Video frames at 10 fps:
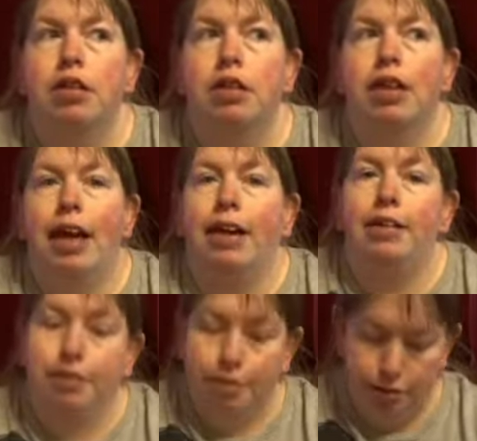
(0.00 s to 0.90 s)
Yeah,
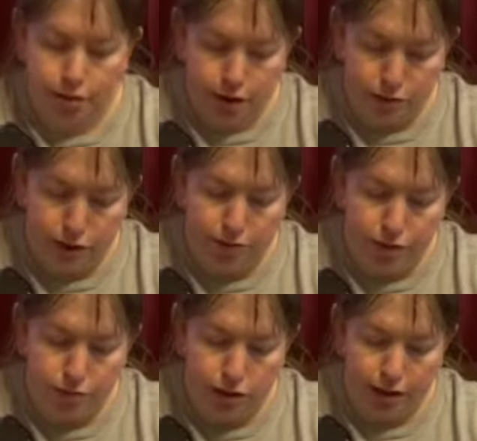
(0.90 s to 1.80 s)
I would love to
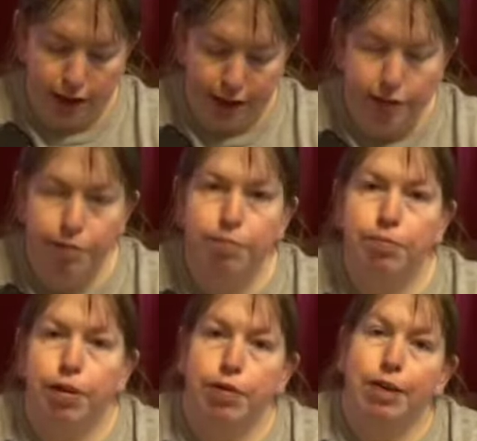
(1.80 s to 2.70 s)
one day,
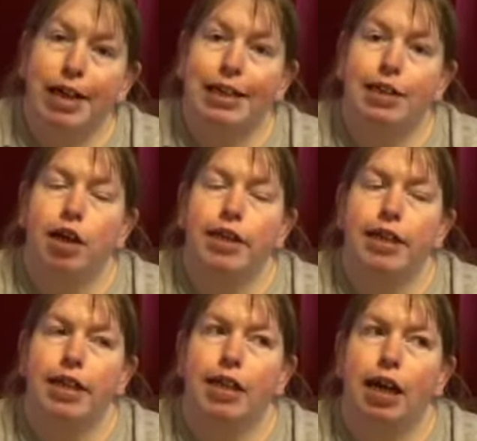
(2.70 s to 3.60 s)
but with my
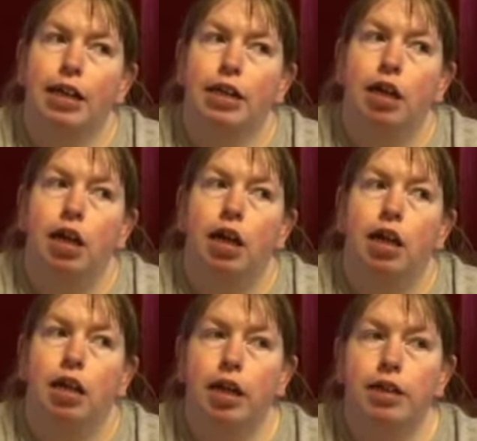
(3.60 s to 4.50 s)
anxiety and
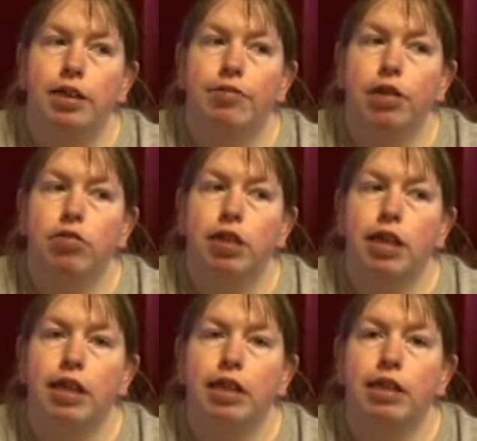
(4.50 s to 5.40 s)
learning
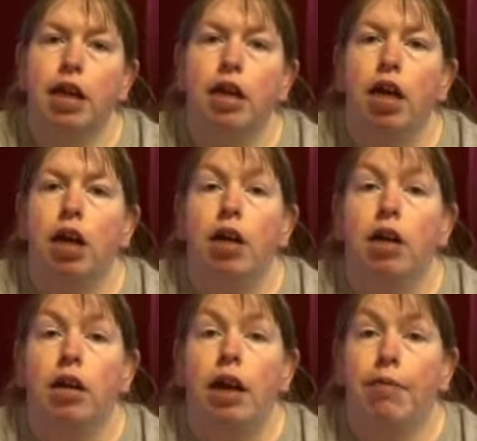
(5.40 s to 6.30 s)
difficulties
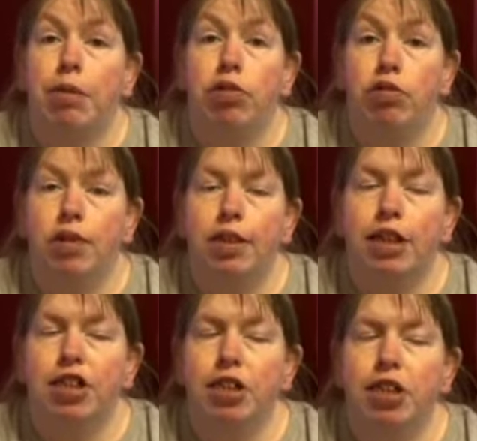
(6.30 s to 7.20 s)
and my
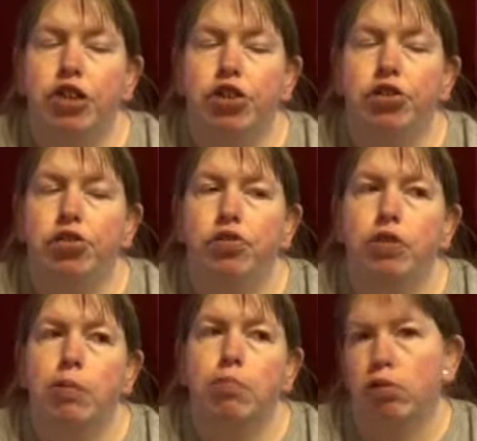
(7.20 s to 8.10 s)
coordination
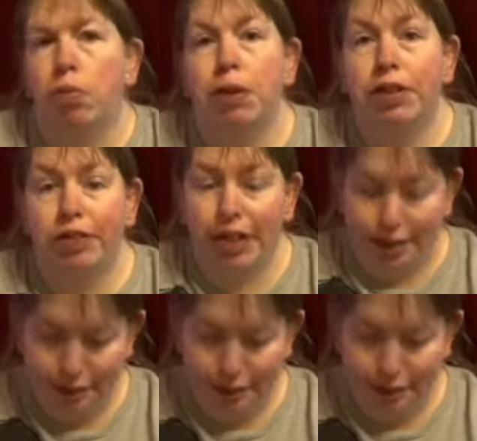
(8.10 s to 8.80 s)
issues, probably not yet.